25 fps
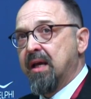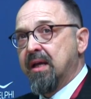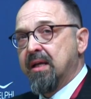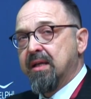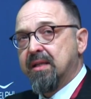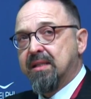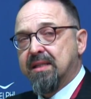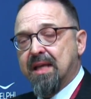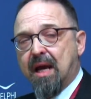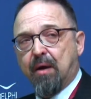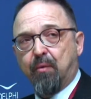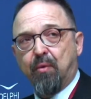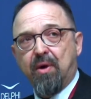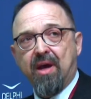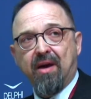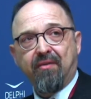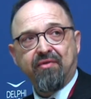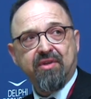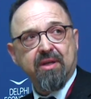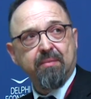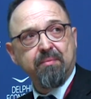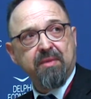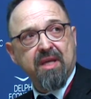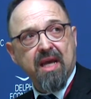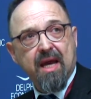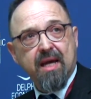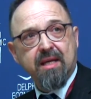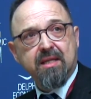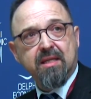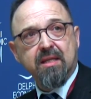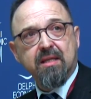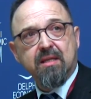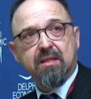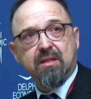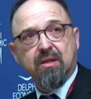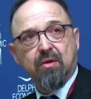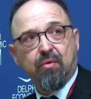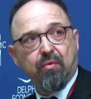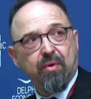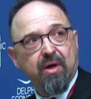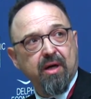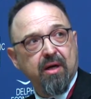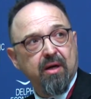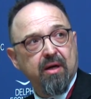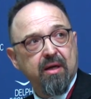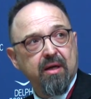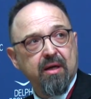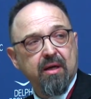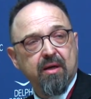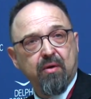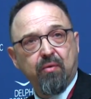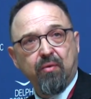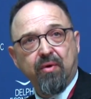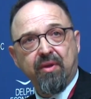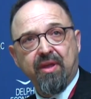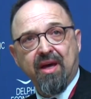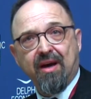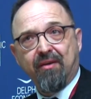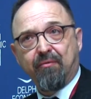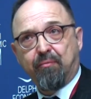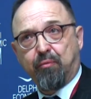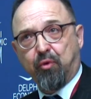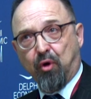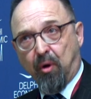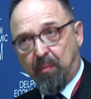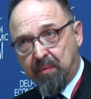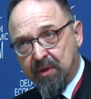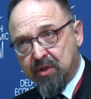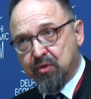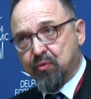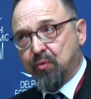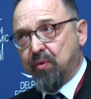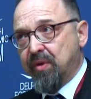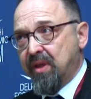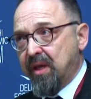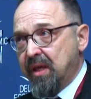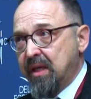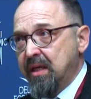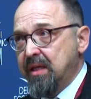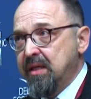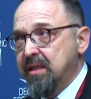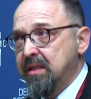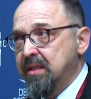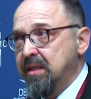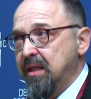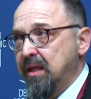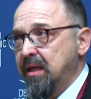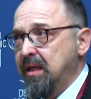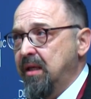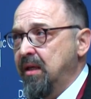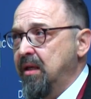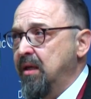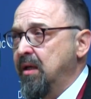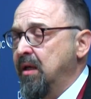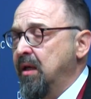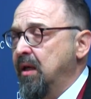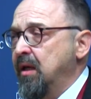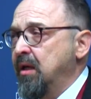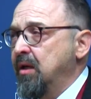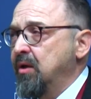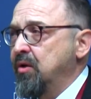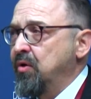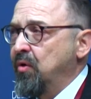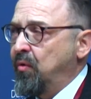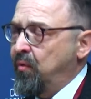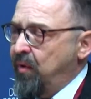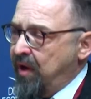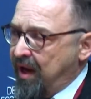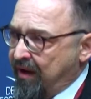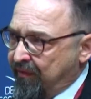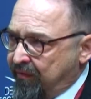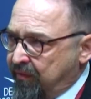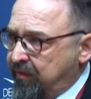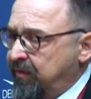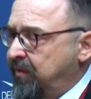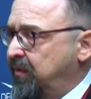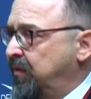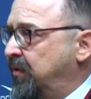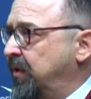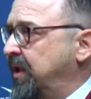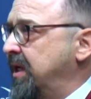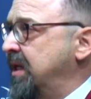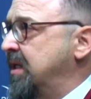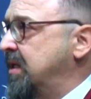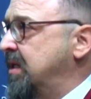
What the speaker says: we have some cases where we have problems with the EEZ. We have Greece and